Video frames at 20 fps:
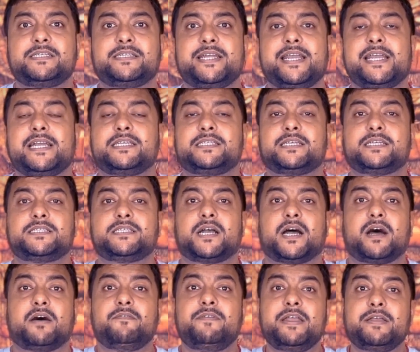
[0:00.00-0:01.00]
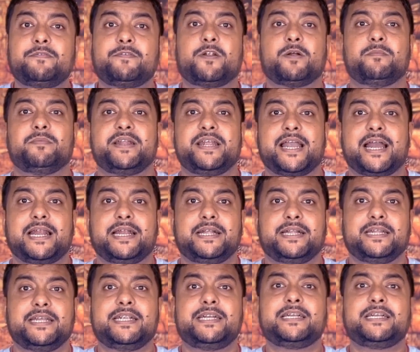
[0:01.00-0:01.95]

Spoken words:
takes us away from reality.